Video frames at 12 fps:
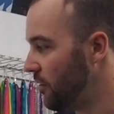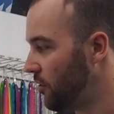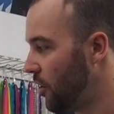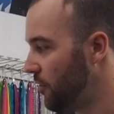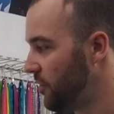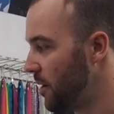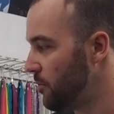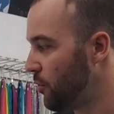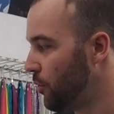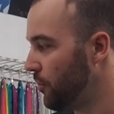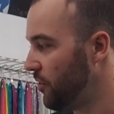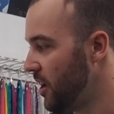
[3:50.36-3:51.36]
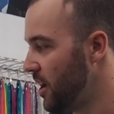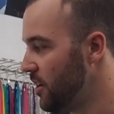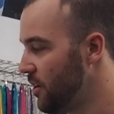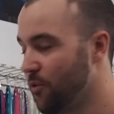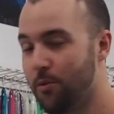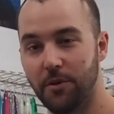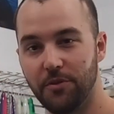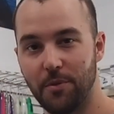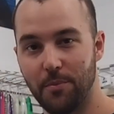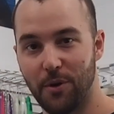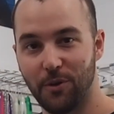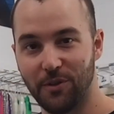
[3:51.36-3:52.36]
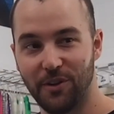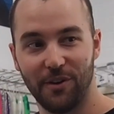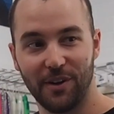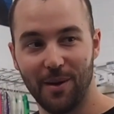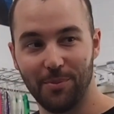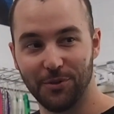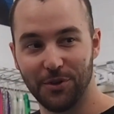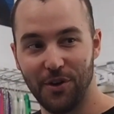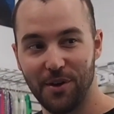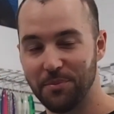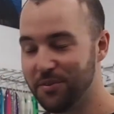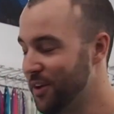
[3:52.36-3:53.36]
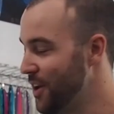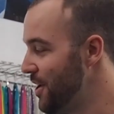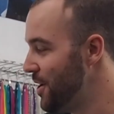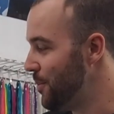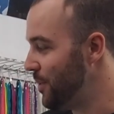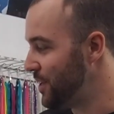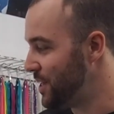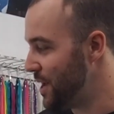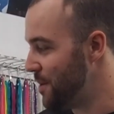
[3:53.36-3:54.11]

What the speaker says: soft up towards the end. I've almost been bogged there a couple times, but